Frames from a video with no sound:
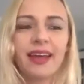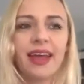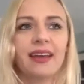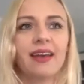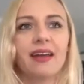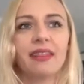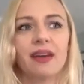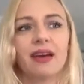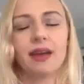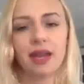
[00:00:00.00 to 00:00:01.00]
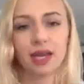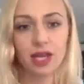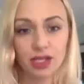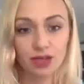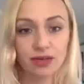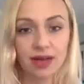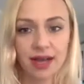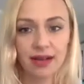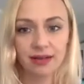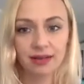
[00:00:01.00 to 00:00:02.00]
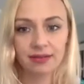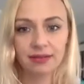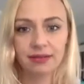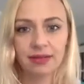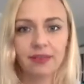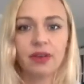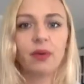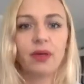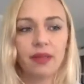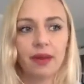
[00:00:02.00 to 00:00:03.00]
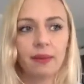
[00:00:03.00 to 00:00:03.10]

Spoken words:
And I thought I could do that living with him, and